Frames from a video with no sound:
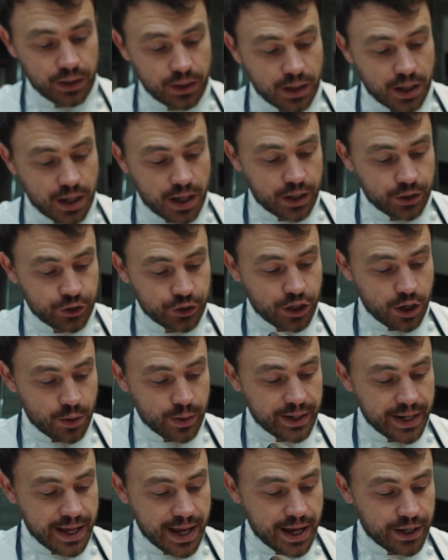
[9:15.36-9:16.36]
just go
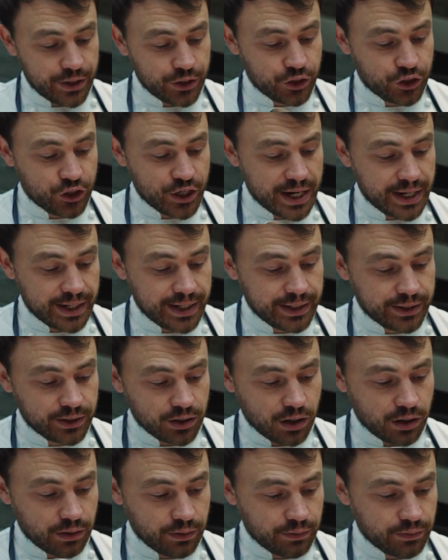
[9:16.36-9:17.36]
in there and just gently
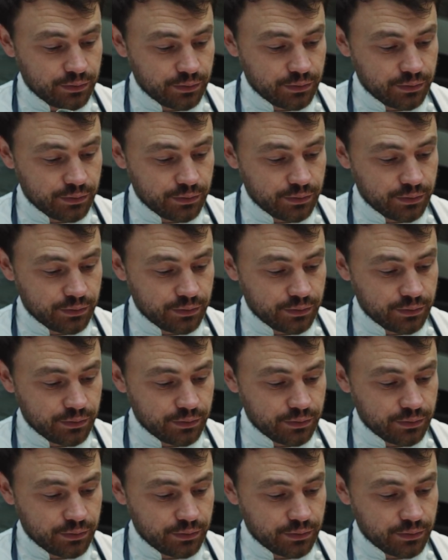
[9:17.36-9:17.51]
start